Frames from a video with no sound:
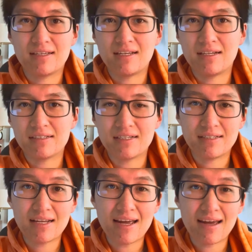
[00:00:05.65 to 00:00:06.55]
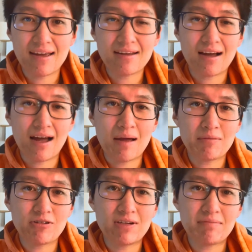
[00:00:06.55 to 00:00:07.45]
and today
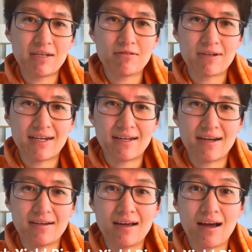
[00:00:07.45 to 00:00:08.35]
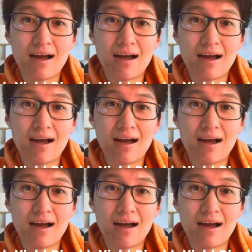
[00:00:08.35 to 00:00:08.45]
I'm going to be reading